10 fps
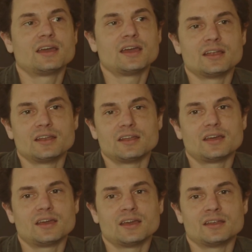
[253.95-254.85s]
Heck and
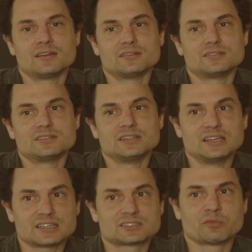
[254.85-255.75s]
yeah. and
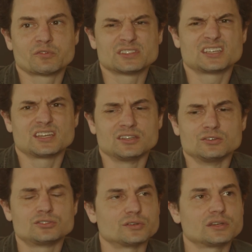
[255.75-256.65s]
yes, some of it's getting
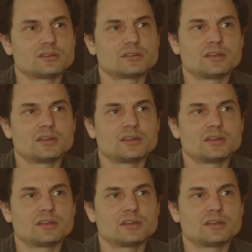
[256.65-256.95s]
used to it.